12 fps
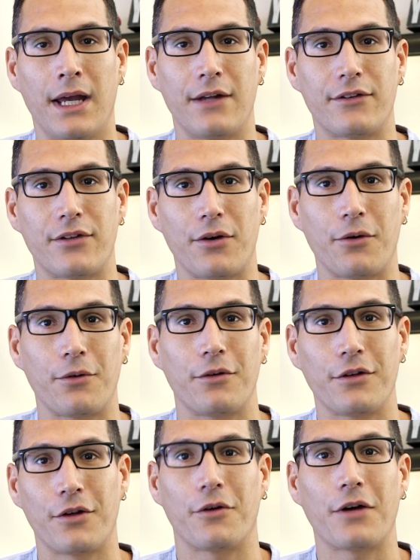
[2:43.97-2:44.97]
And so,
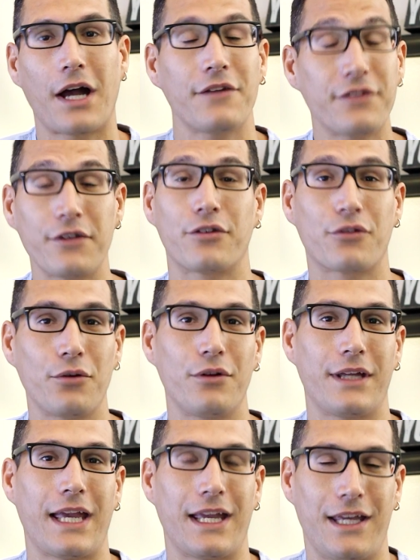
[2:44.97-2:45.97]
you know, I say screw
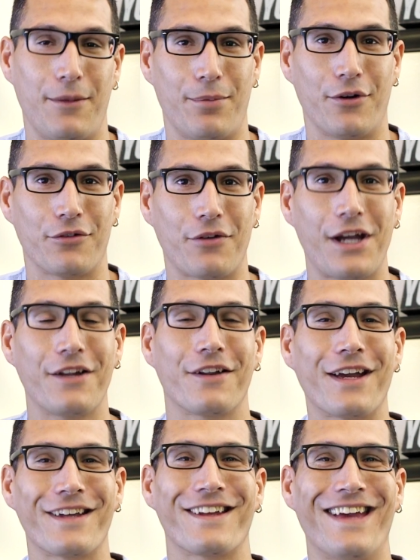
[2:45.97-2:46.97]
the gatekeepers, right?
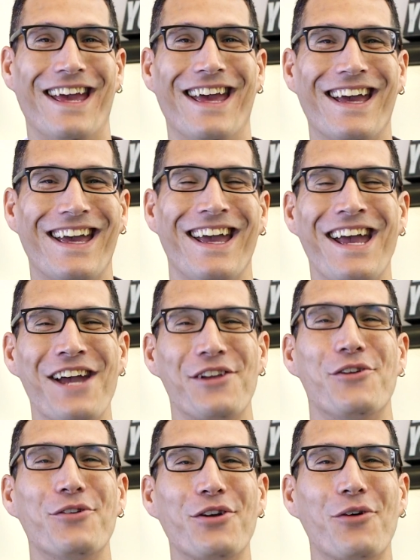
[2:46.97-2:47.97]
Like,
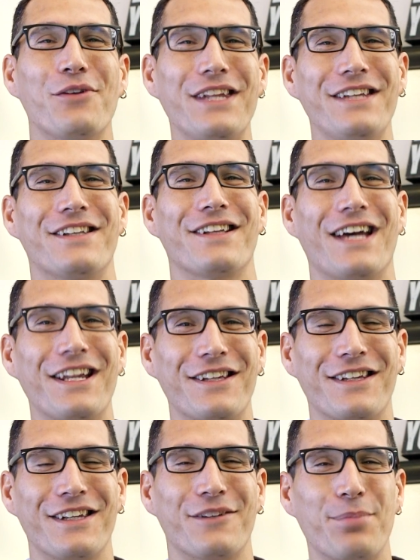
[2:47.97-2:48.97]
you don't need to
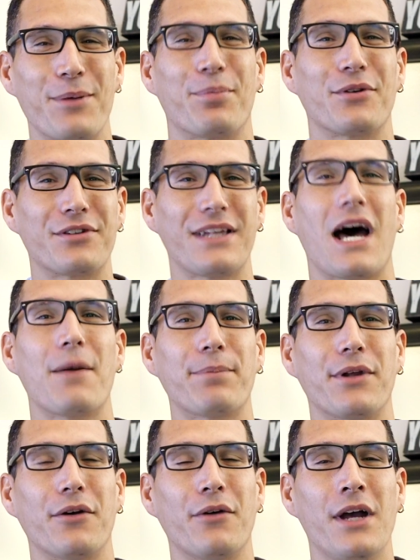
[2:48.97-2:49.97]
let these people stop
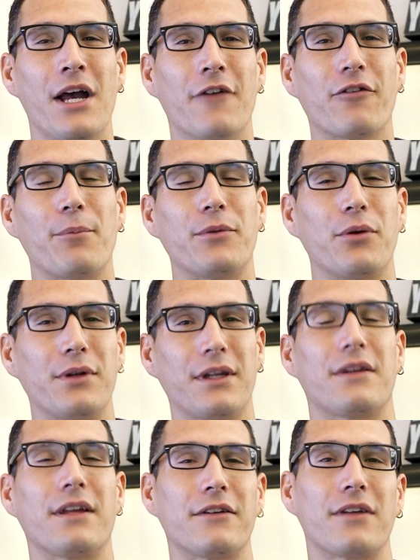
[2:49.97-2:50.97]
you from doing
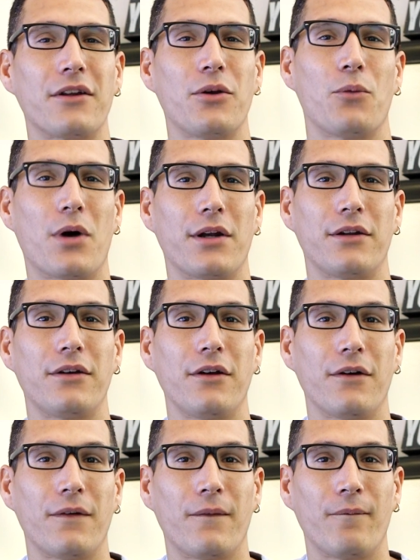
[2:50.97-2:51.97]
the things that you want to
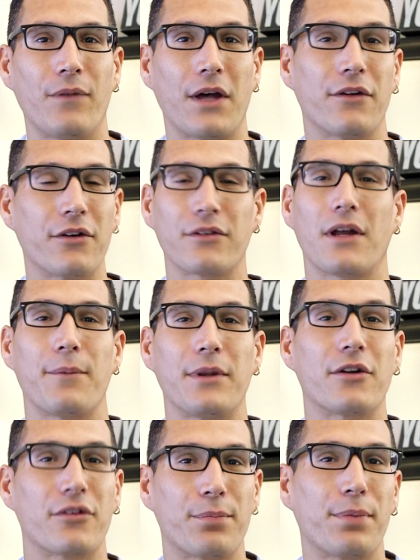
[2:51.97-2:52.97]
do. Now, there's, I mean,
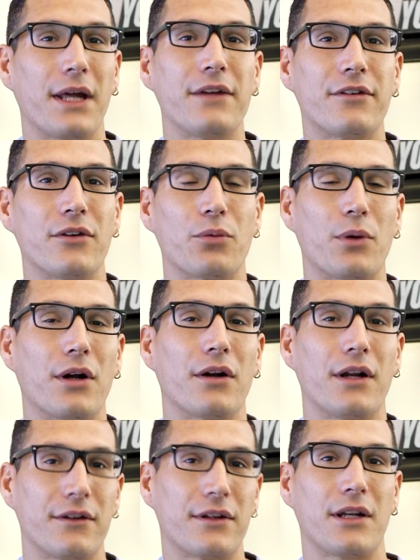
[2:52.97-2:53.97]
there's places
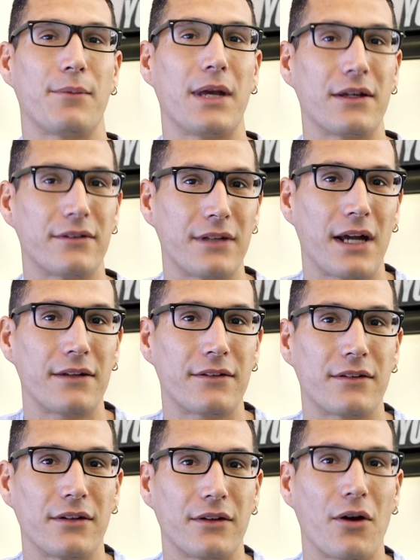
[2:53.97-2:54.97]
where it's going to make
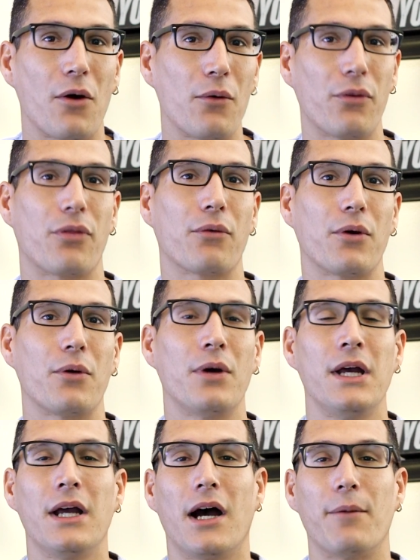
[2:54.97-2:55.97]
sense to go through
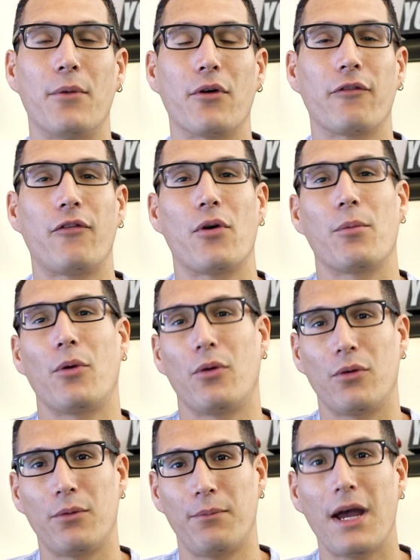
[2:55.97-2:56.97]
a more
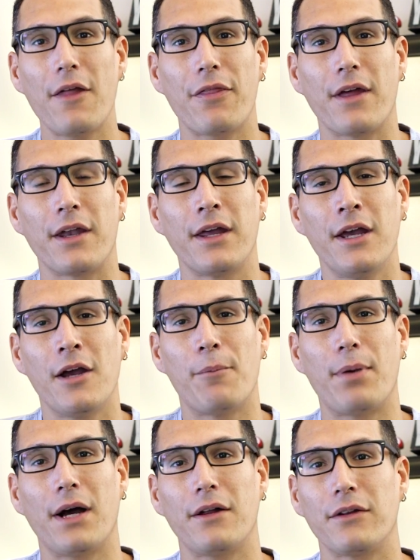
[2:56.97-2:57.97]
formal method,
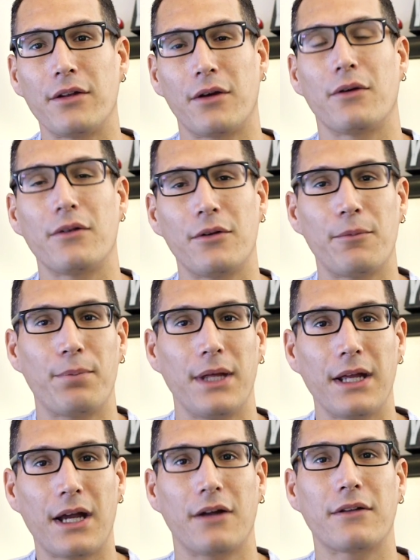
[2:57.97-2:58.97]
but, you know,
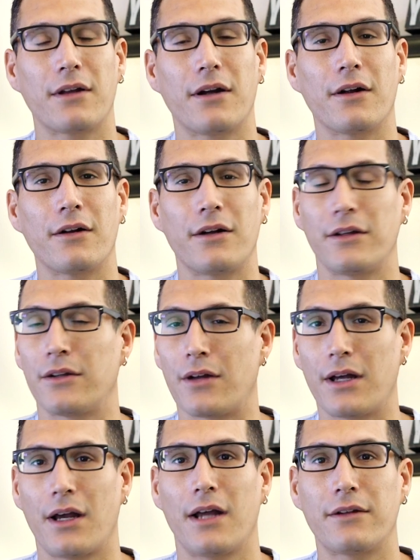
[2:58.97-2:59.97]
being out there, you know,
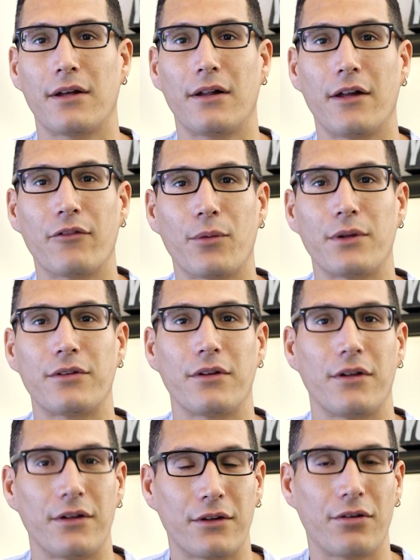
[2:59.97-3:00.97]
I, I tell everyone
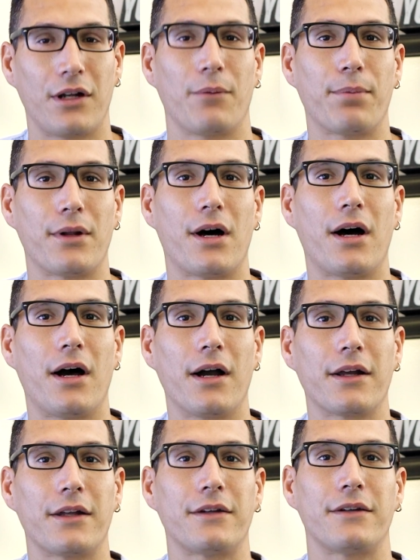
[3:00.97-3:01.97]
to create a
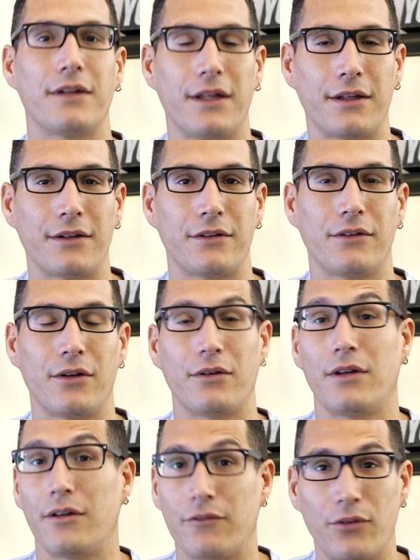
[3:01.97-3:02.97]
blog, and, and, you know,
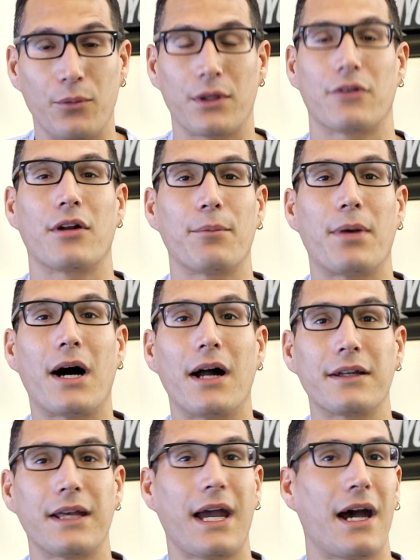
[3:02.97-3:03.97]
and if you want to create a
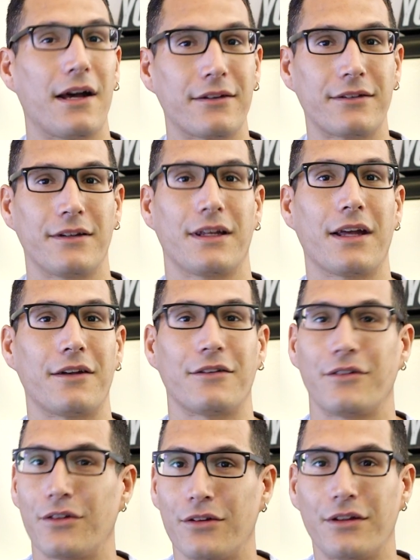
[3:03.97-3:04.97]
podcast,
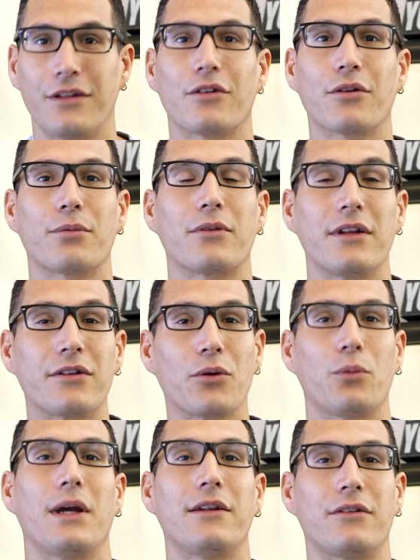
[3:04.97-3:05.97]
again, you know, are, these
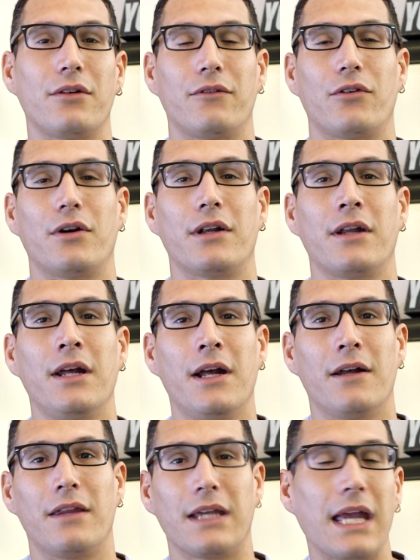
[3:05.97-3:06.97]
are ways to avoid
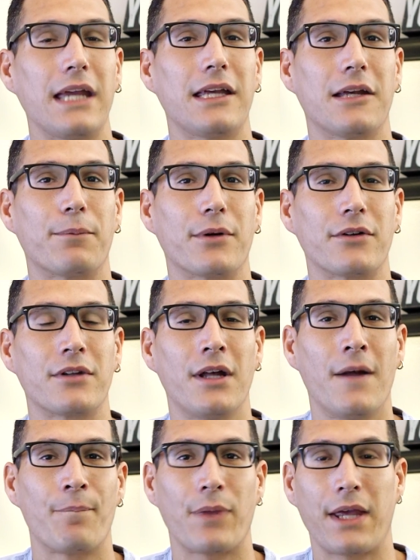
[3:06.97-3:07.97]
the gatekeepers.
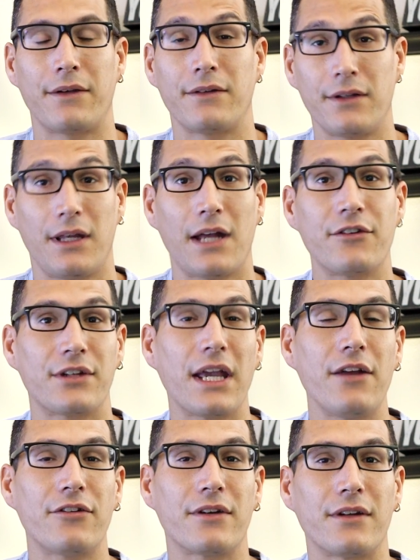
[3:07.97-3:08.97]
And
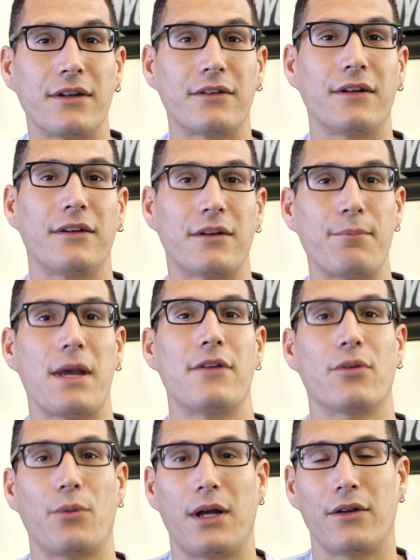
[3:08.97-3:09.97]
education is, is a
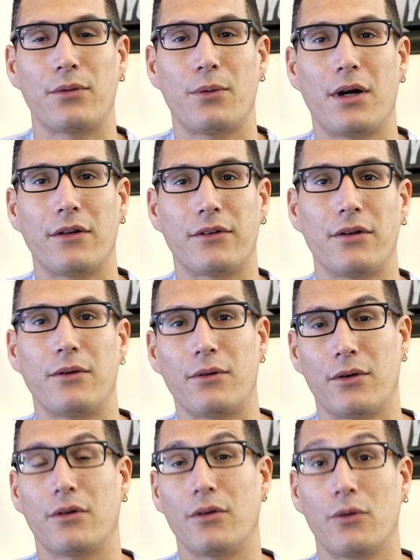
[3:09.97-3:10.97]
major way as well too,
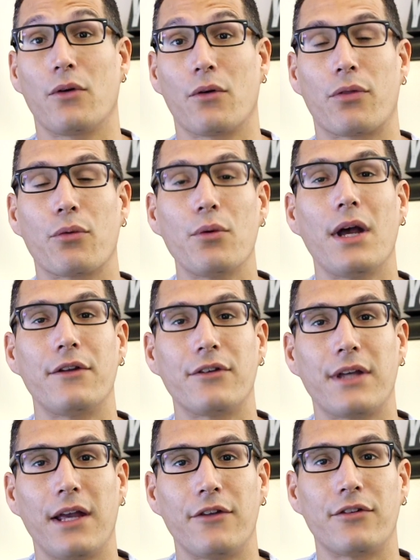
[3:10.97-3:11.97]
or, or through
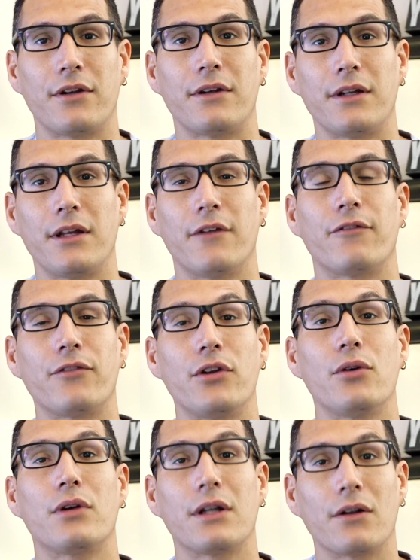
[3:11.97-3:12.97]
education, if
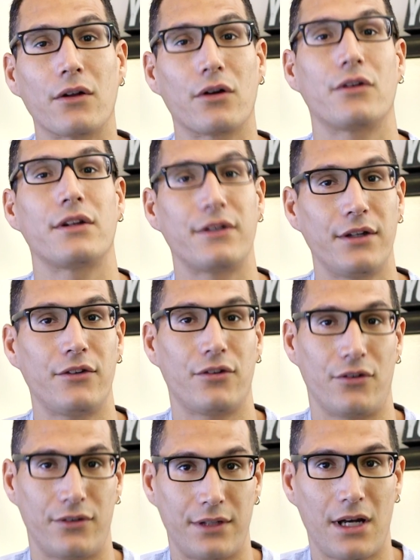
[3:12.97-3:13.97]
you can learn to teach
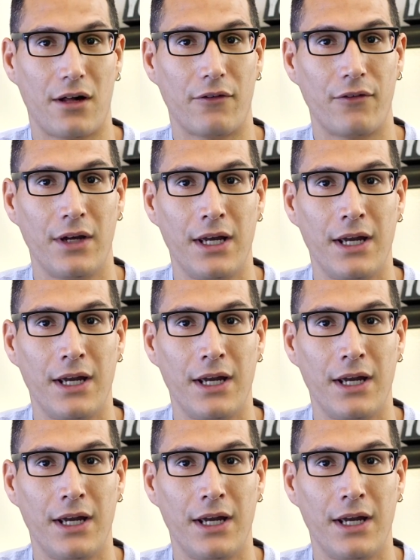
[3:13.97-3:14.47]
yourself,